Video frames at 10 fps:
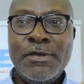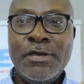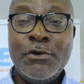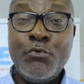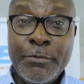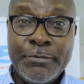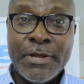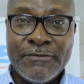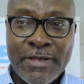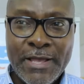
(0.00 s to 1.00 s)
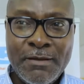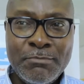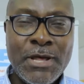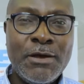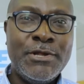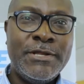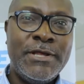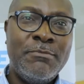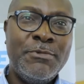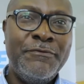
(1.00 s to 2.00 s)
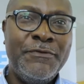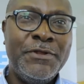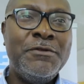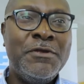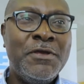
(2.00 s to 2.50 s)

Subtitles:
equipped as I am now that I'm leaving,